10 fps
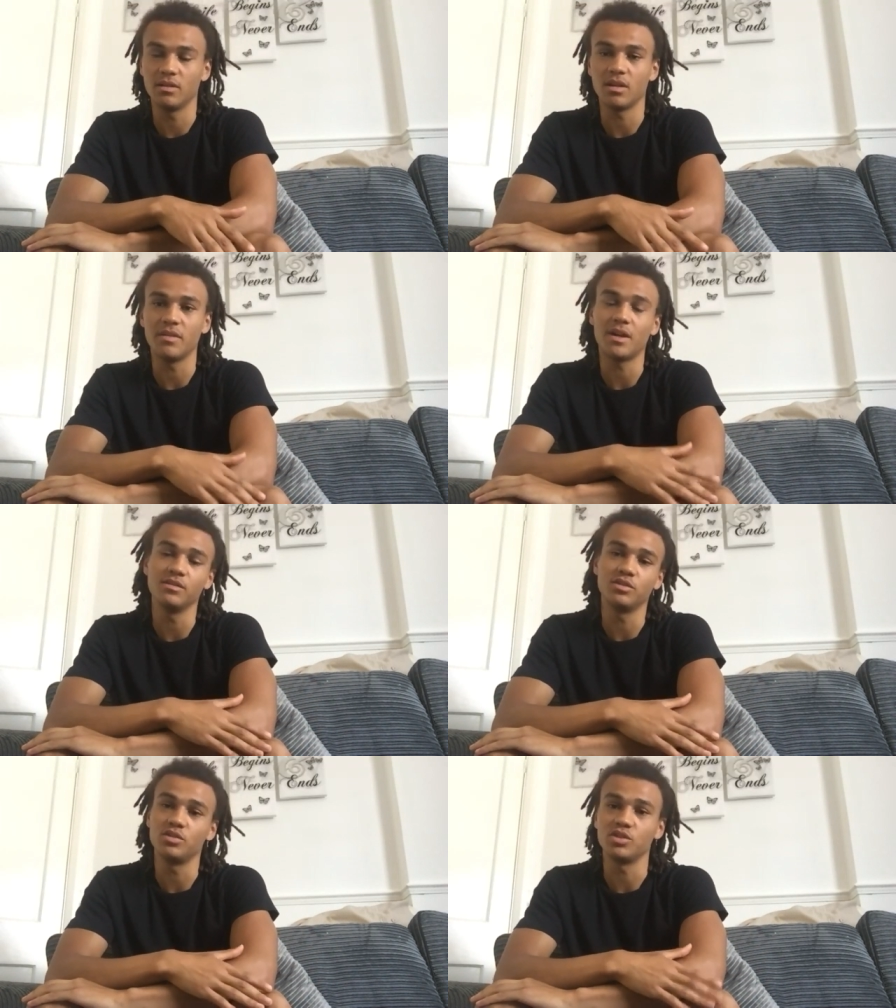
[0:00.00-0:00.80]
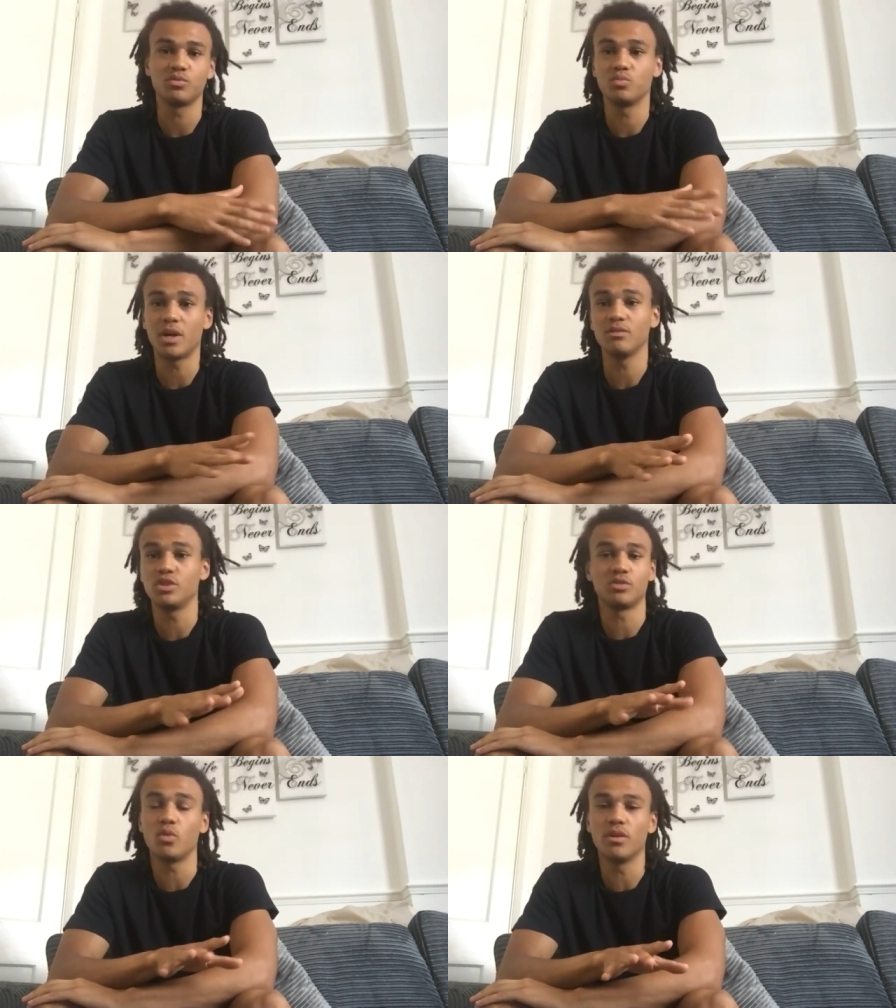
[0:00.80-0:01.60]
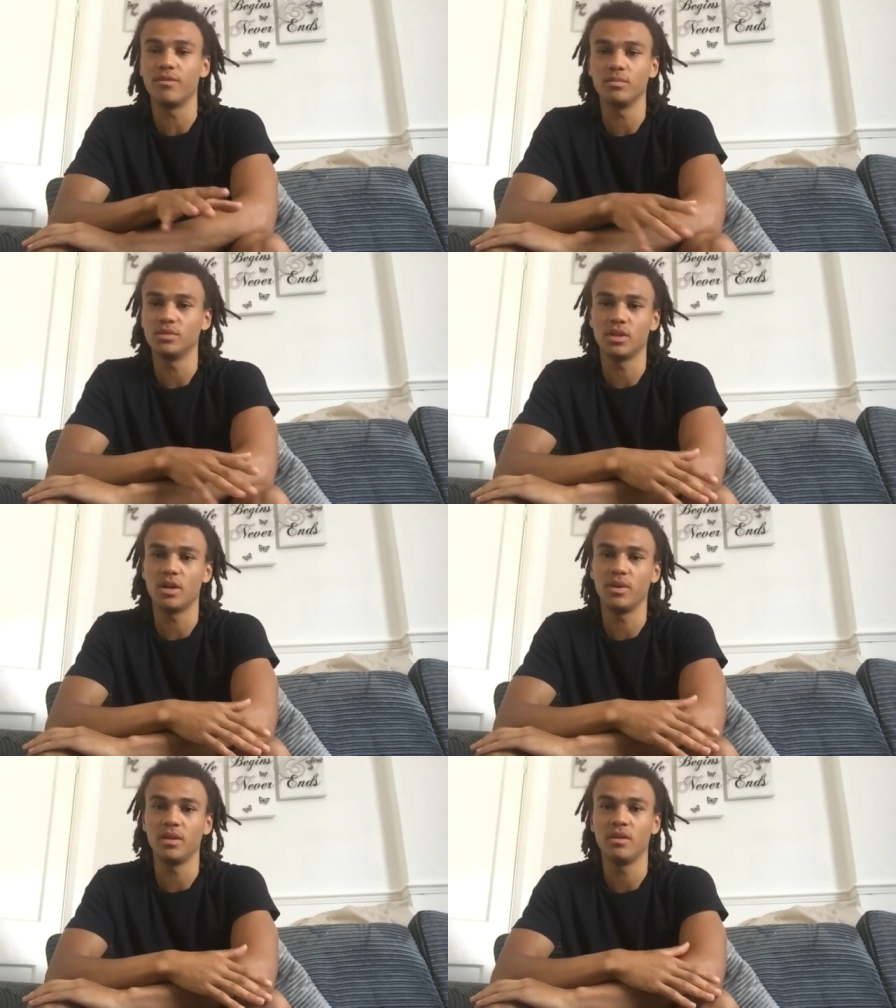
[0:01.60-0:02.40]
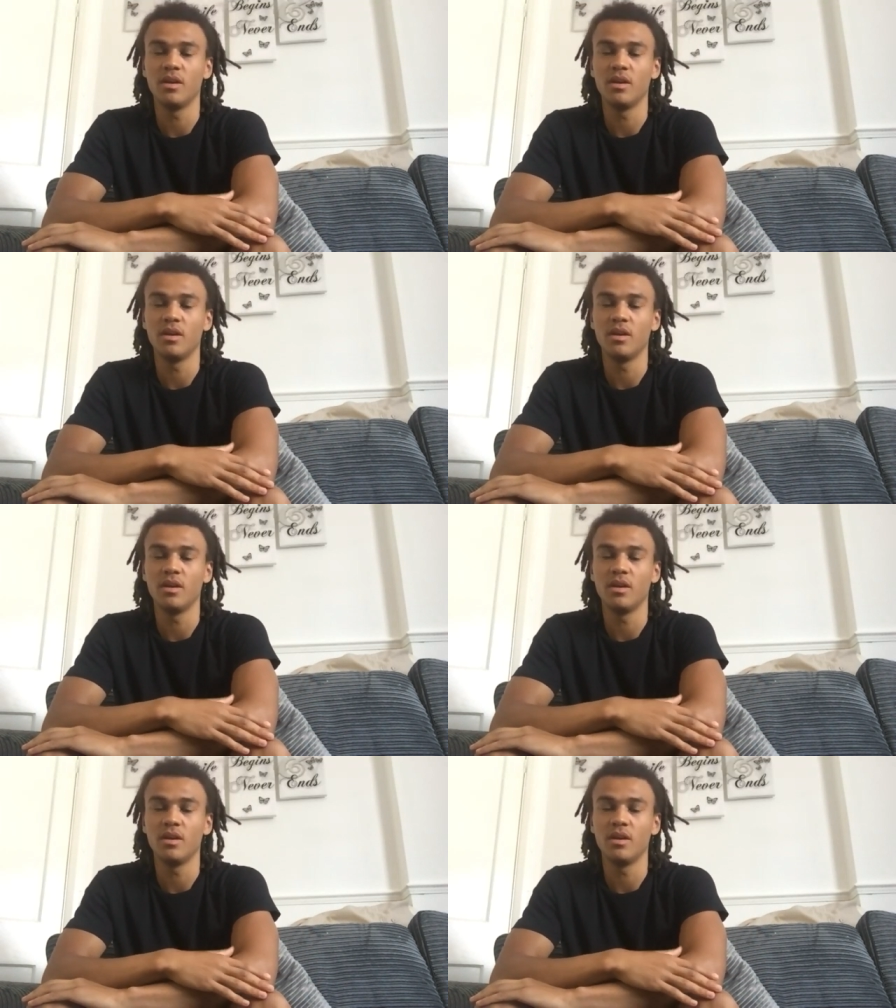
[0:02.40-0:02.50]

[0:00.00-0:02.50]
Like that was just one of them, do you know what I mean?